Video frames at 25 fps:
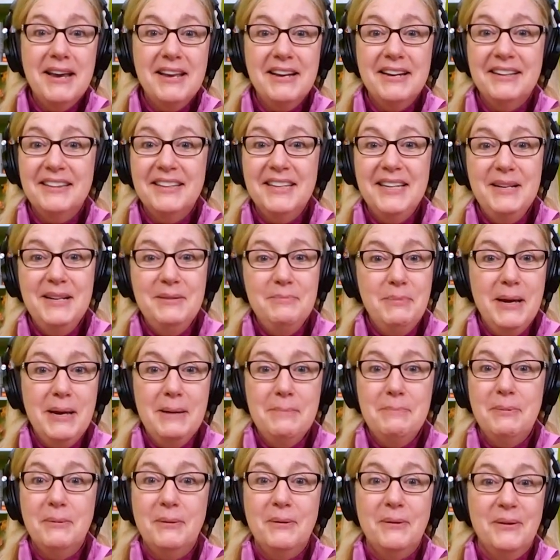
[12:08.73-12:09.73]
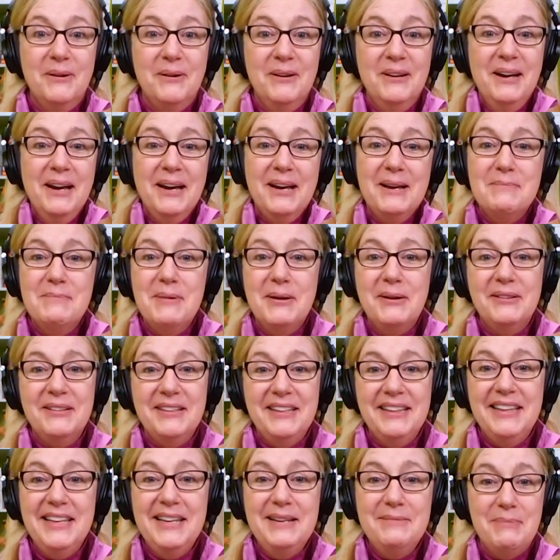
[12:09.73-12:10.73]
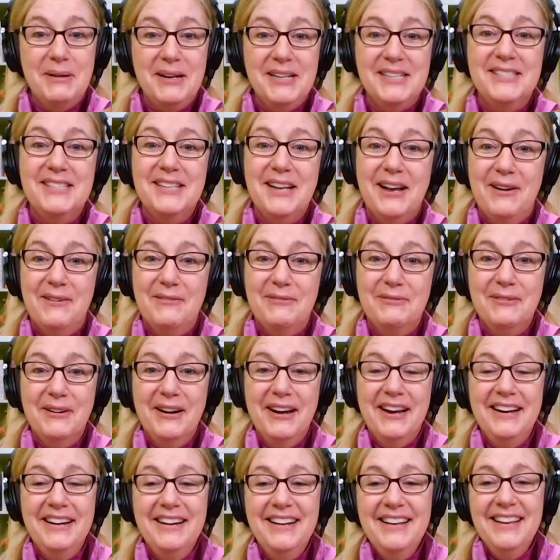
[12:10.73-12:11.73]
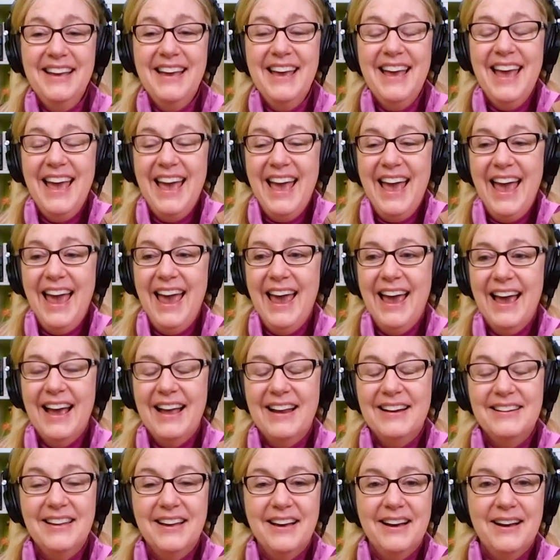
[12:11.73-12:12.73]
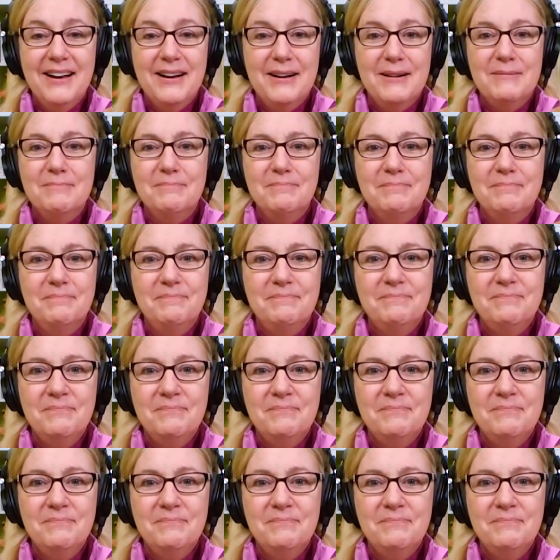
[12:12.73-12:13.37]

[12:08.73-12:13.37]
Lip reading: going to lead people? I can barely lead myself, right? And but